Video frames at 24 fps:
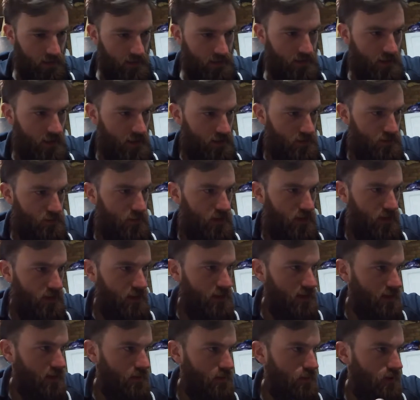that's my
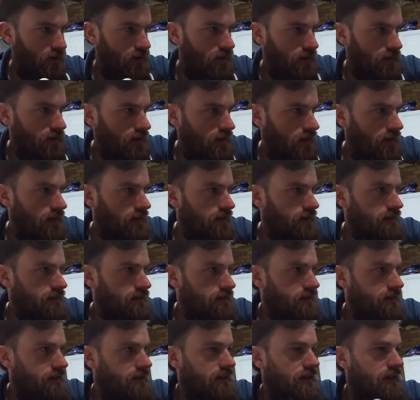thinking behind that.
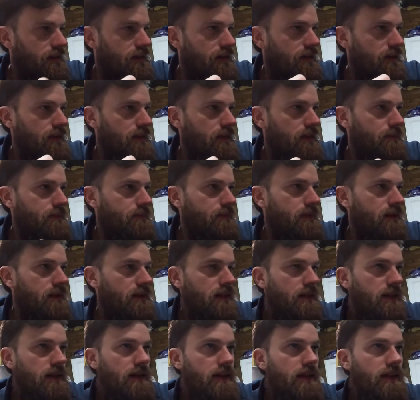
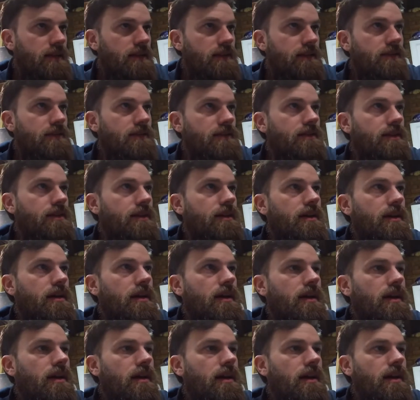And
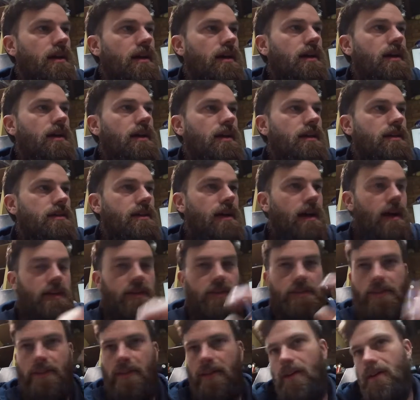yeah,
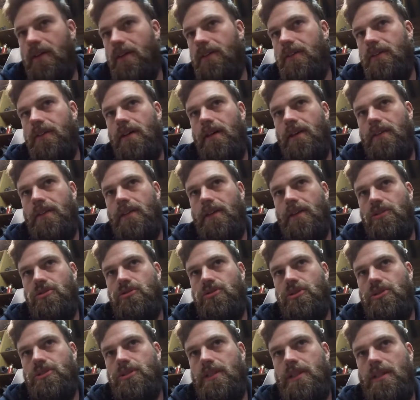so I think I'll
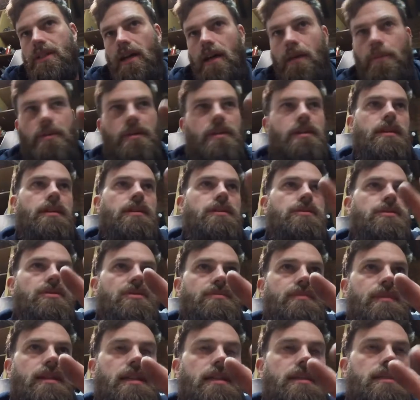cross a couple of things off
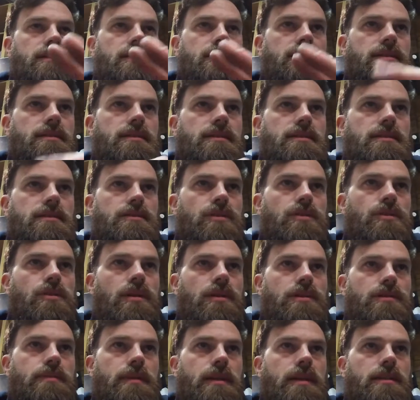my list, not quite
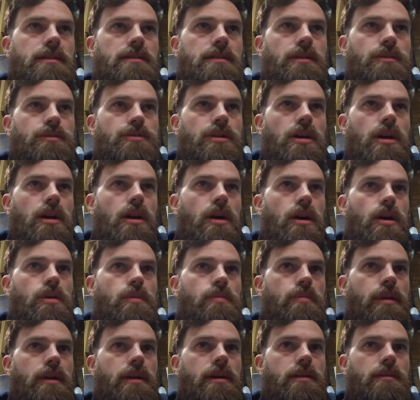as many as I was
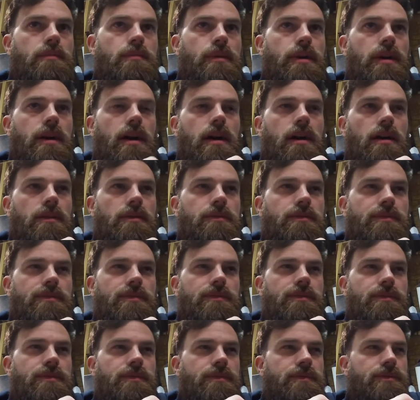hoping, but I've
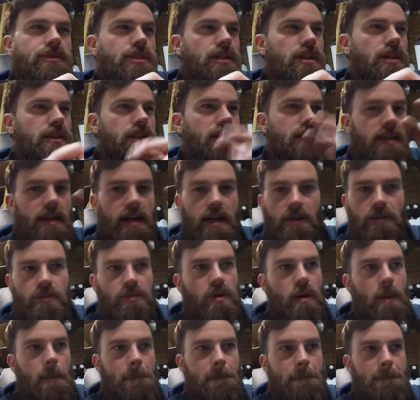certainly now
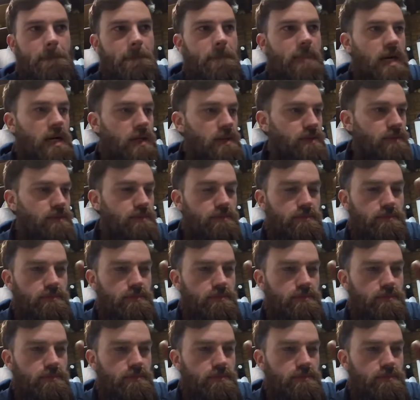got a much